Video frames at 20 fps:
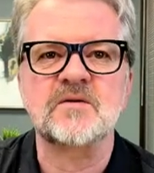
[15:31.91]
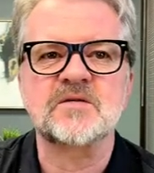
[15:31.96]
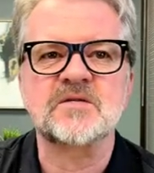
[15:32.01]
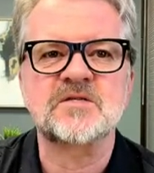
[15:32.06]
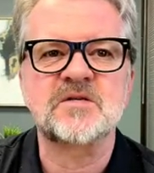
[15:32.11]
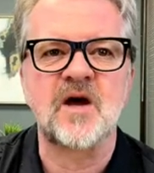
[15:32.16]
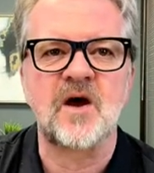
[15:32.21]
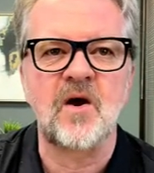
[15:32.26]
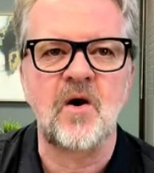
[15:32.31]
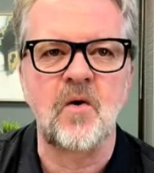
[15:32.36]

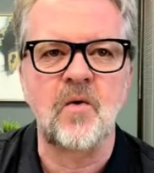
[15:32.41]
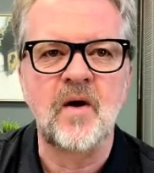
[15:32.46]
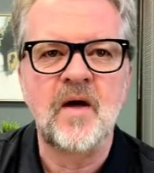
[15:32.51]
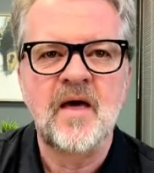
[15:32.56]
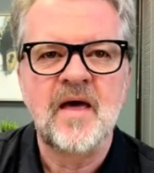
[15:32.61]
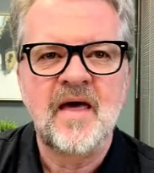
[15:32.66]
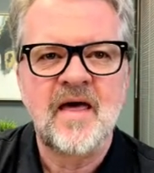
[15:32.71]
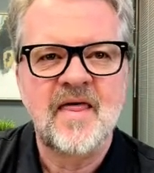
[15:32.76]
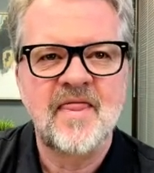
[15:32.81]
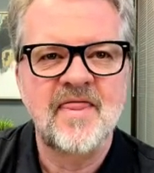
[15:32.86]
So
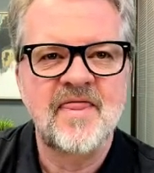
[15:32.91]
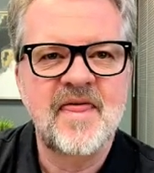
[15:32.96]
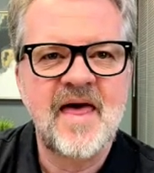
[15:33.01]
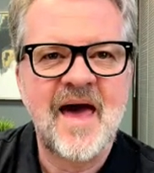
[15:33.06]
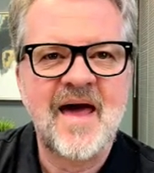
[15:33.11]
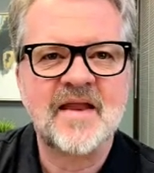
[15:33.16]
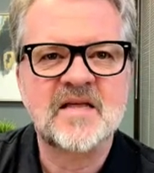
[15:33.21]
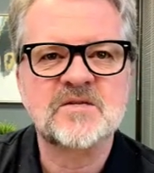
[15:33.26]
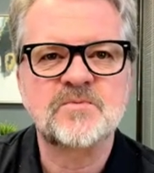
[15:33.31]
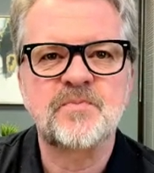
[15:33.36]

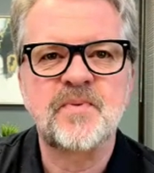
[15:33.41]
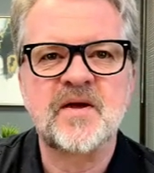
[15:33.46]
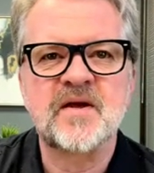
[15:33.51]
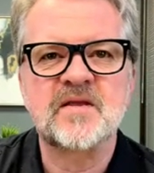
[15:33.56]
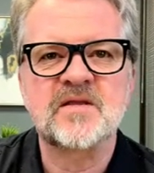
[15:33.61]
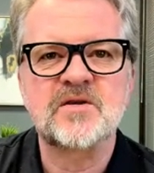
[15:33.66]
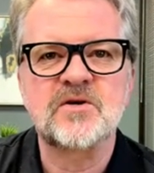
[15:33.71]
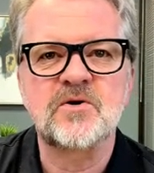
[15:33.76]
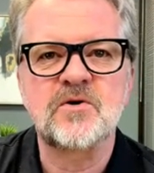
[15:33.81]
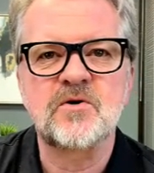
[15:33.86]
that is big
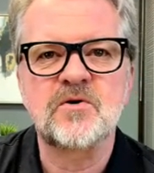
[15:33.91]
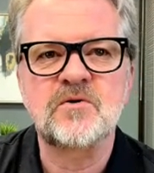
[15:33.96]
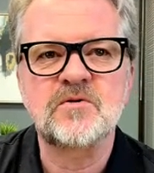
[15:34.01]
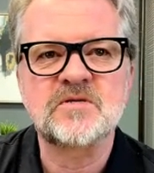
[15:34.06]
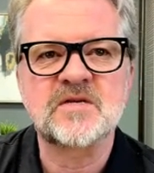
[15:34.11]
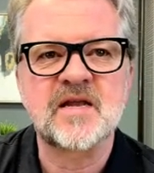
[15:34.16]
news.